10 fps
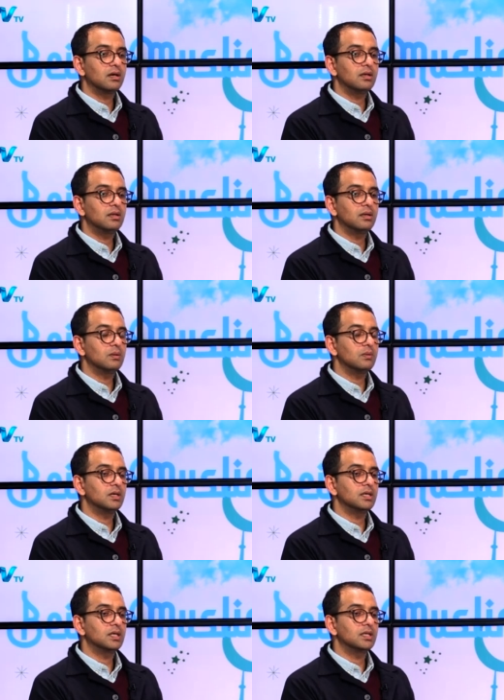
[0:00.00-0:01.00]
you know,
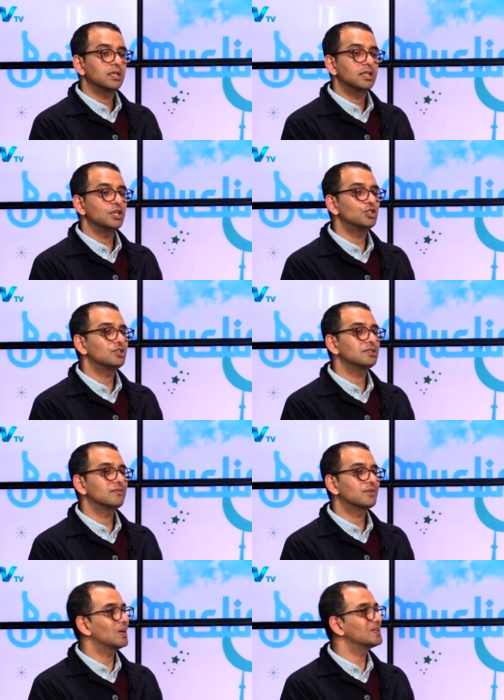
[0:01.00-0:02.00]
they shouldn't
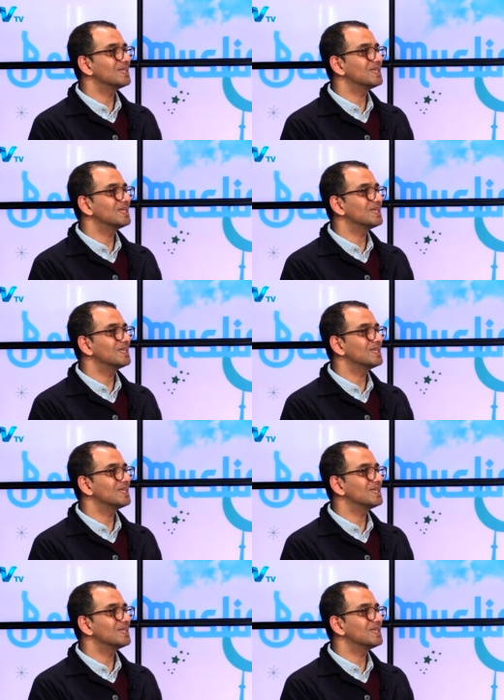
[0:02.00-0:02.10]
have got